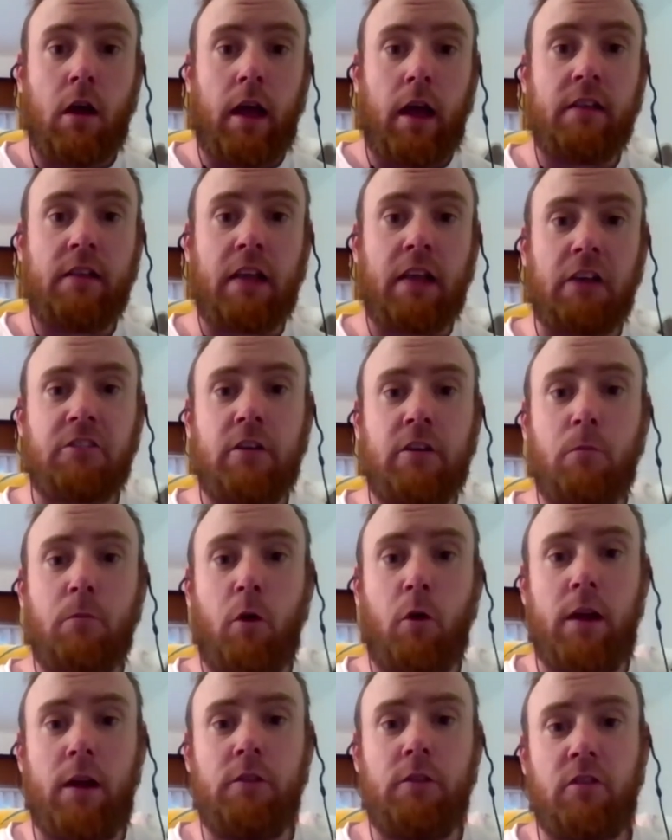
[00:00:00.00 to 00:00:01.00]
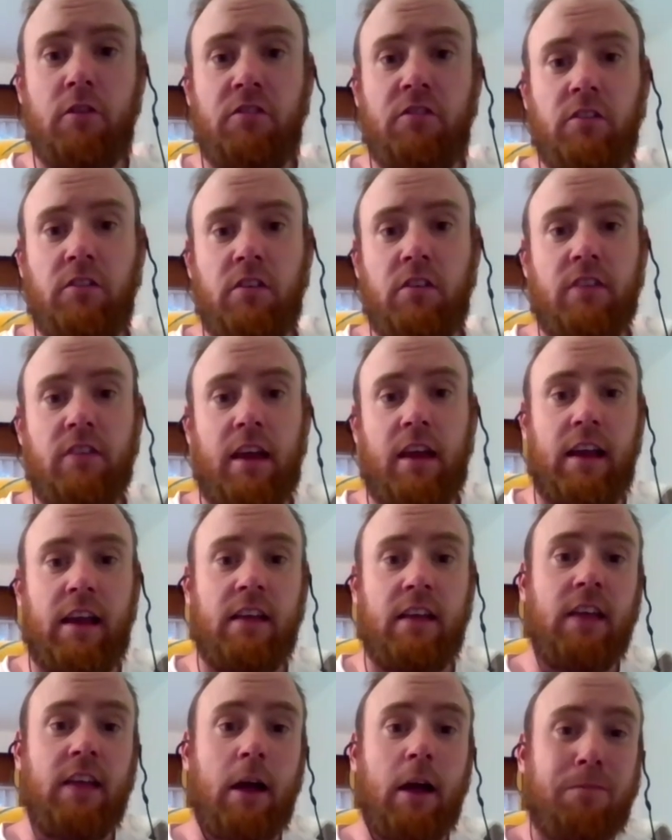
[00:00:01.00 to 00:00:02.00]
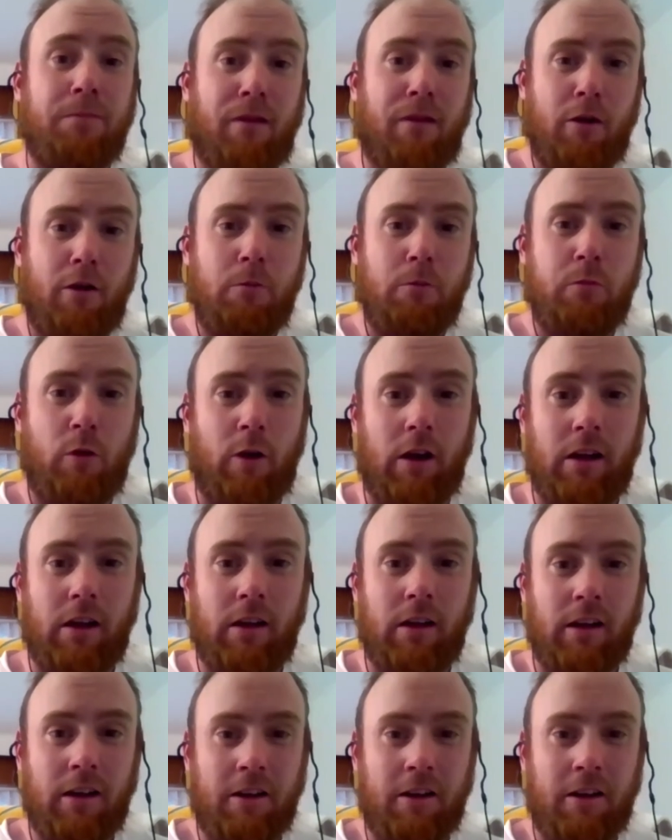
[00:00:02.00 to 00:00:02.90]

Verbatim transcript: It's actually more interesting to say, is it appropriate